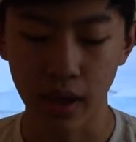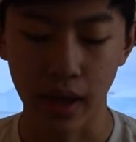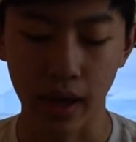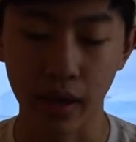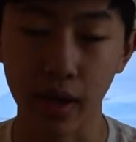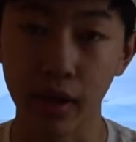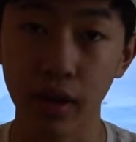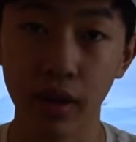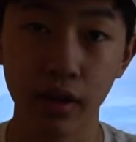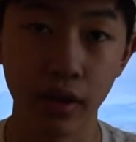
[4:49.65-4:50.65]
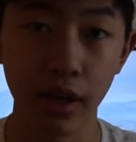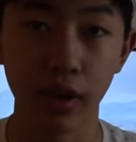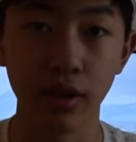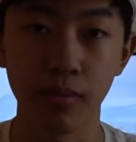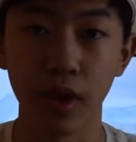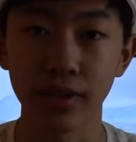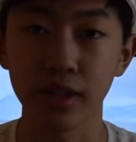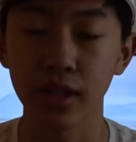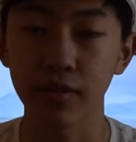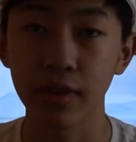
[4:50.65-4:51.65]
and including all the
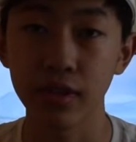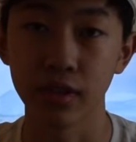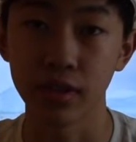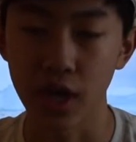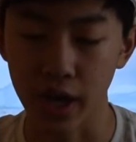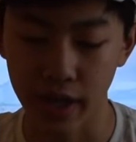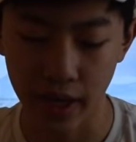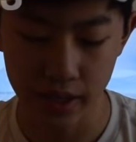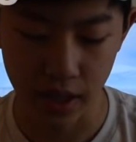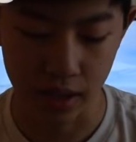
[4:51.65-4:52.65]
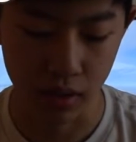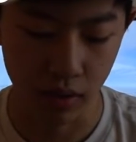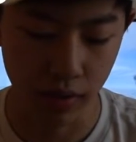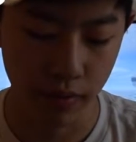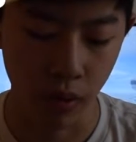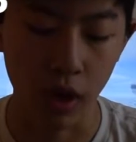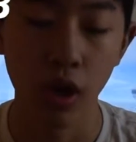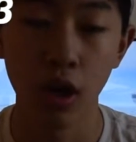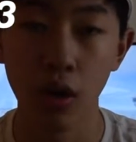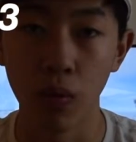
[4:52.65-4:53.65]
processing fees on StockX, I sold it for
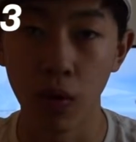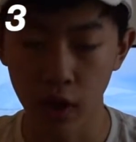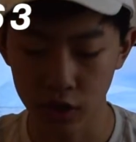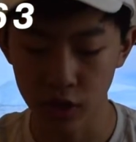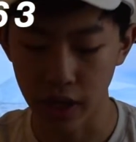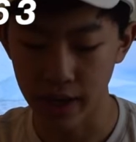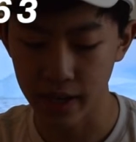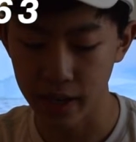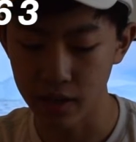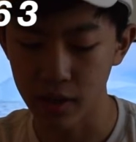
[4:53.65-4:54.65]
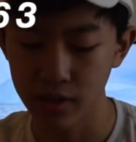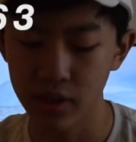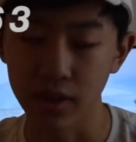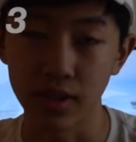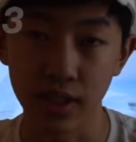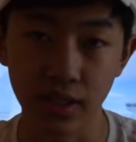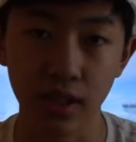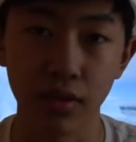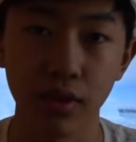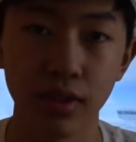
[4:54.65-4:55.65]

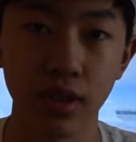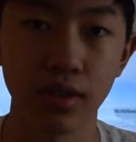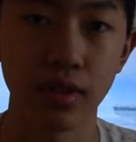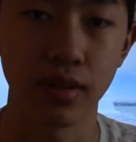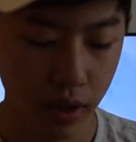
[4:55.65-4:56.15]
$198.63.